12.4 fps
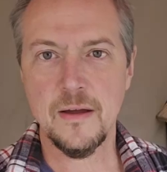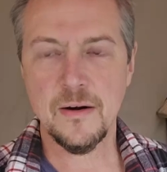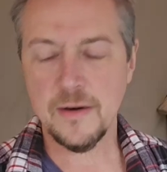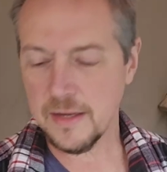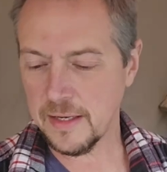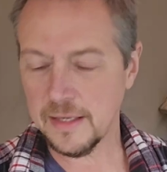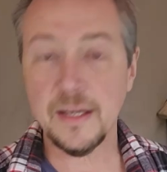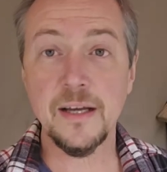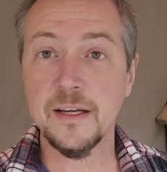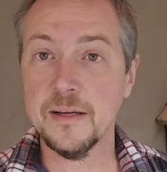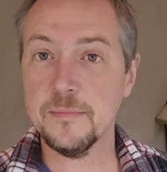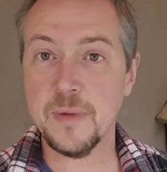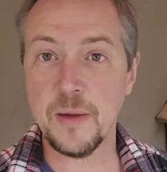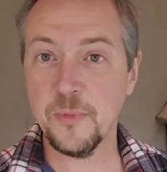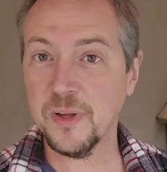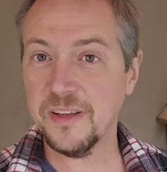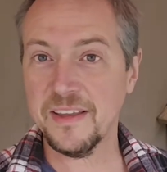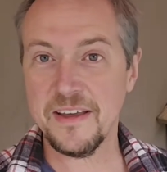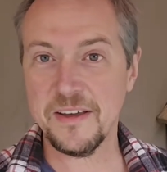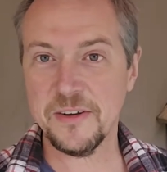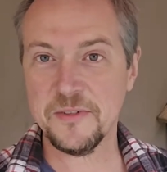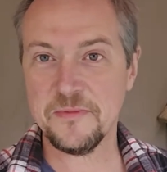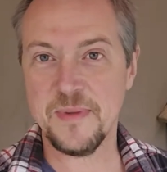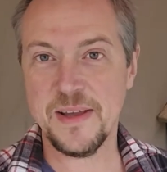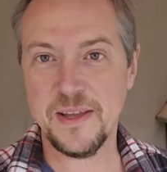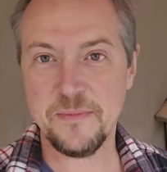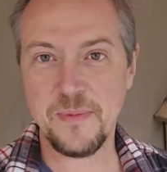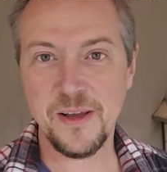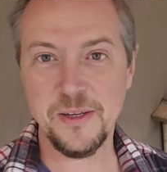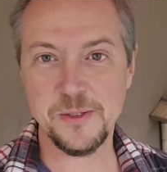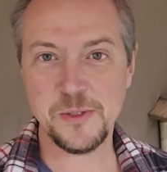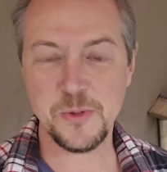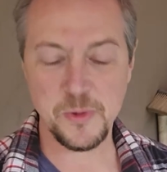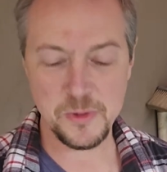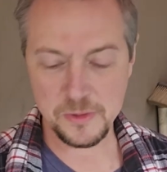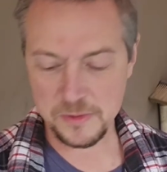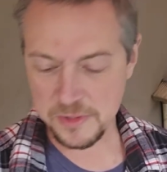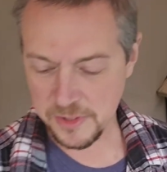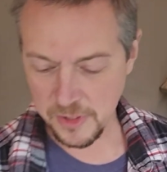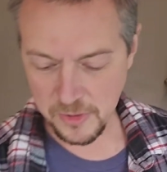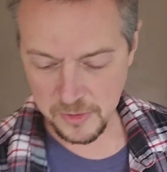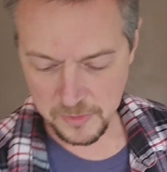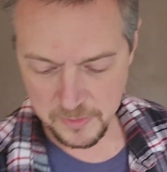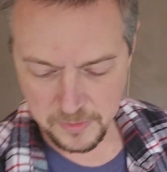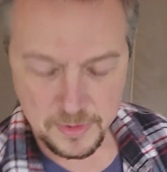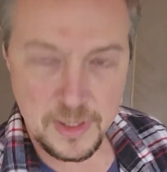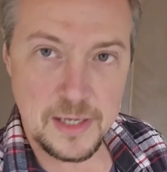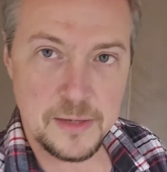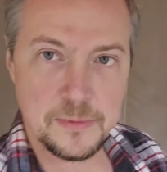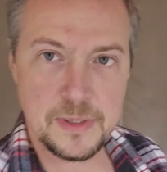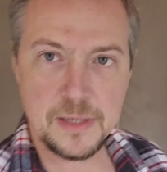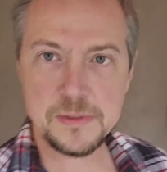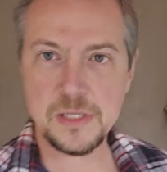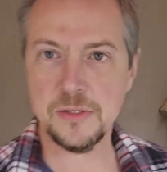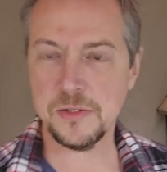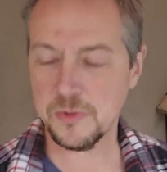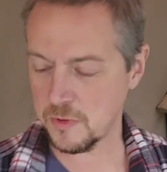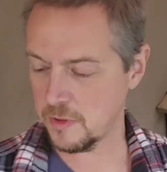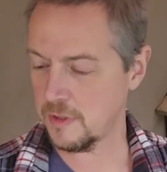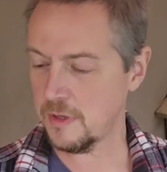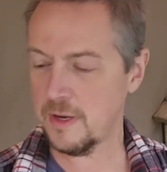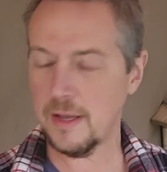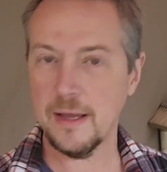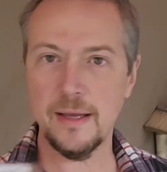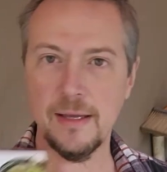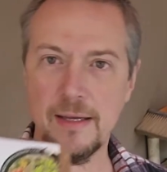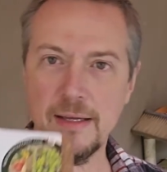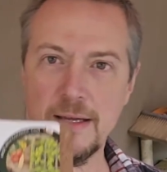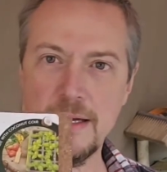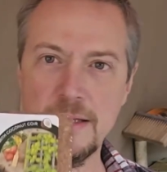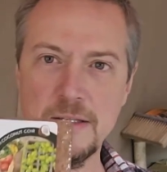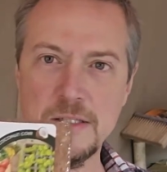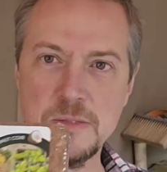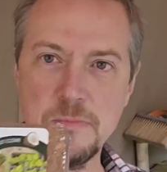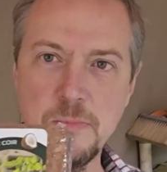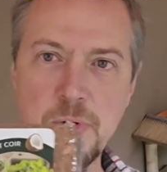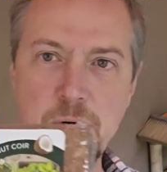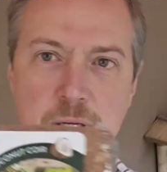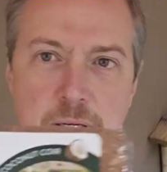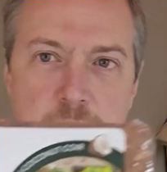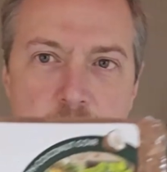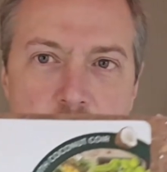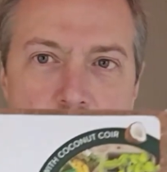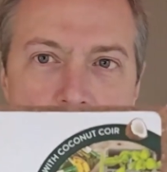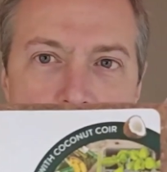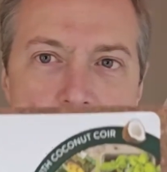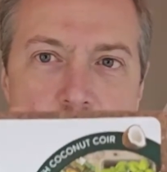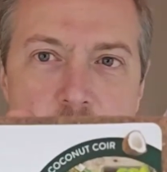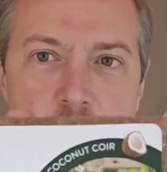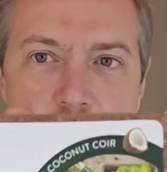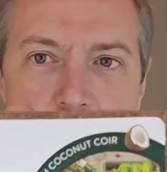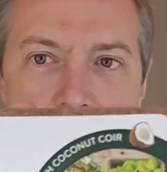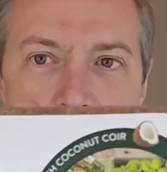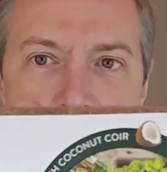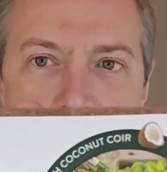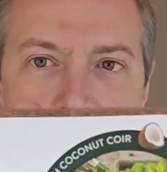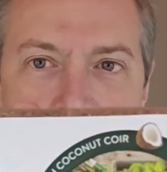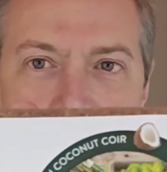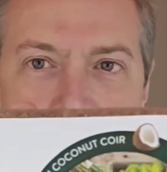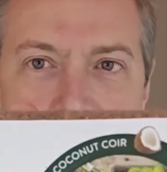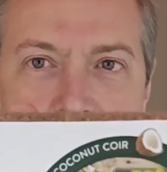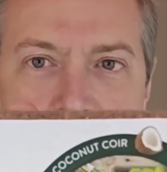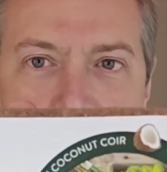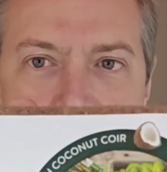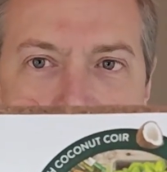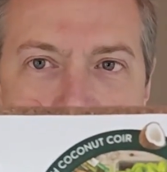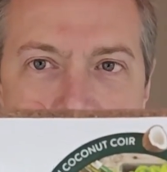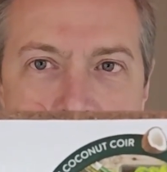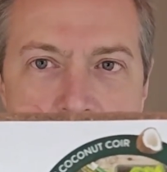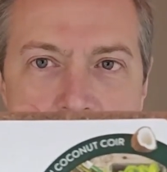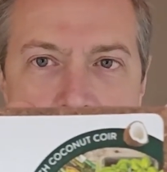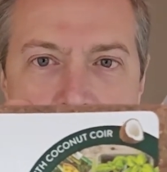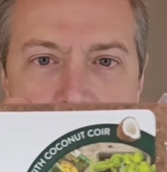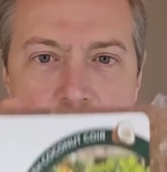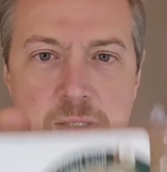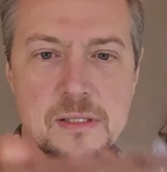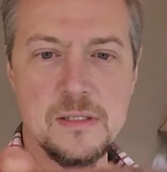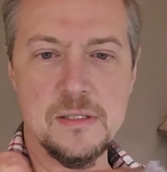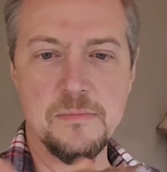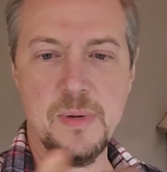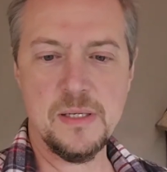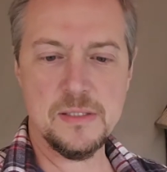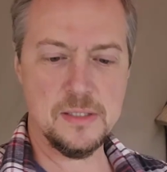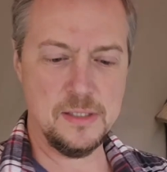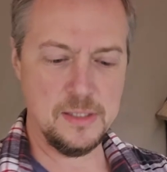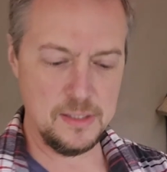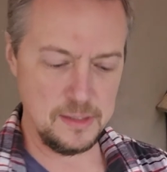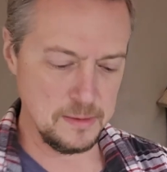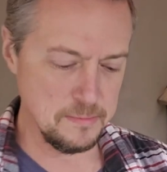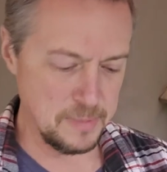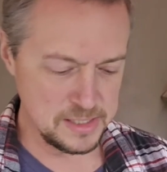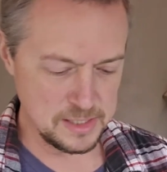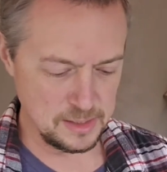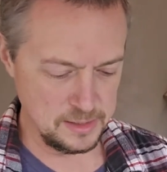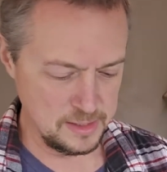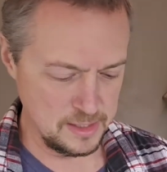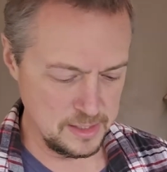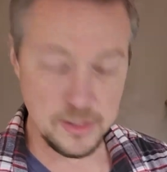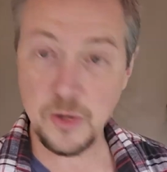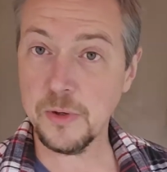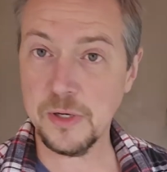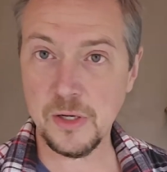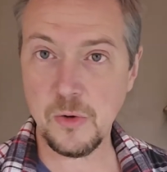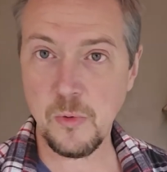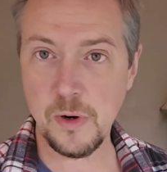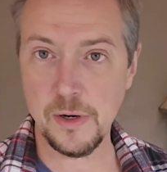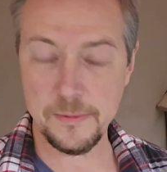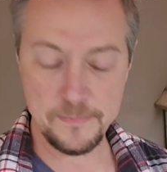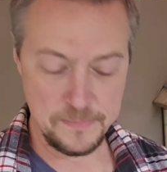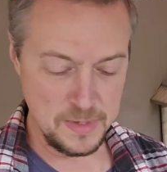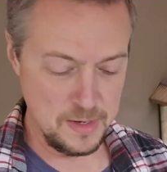All right, I'm running out of my potting soil, so when I was at the store, I got this brick. This is a seed starting mix. This is basically coconut coir.